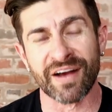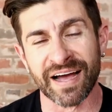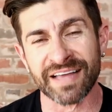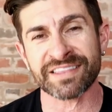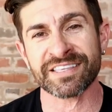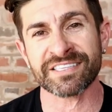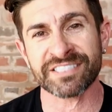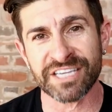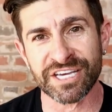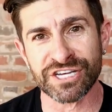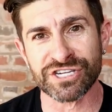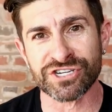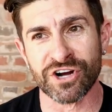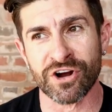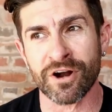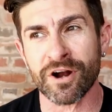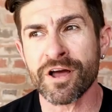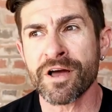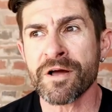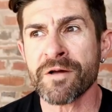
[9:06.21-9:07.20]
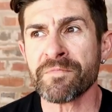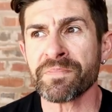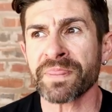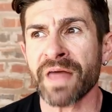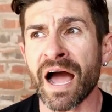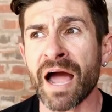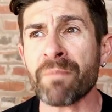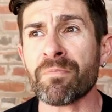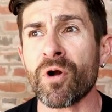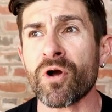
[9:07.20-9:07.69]
got the t-shirt.
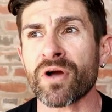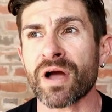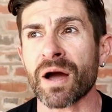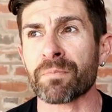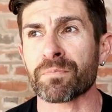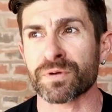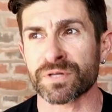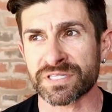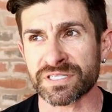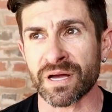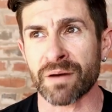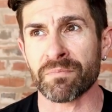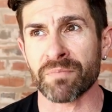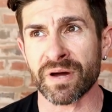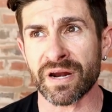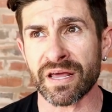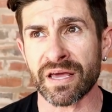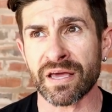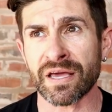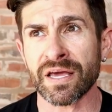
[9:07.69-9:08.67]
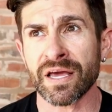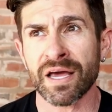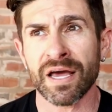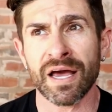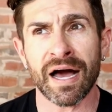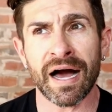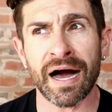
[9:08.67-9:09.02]
I broke up with somebody,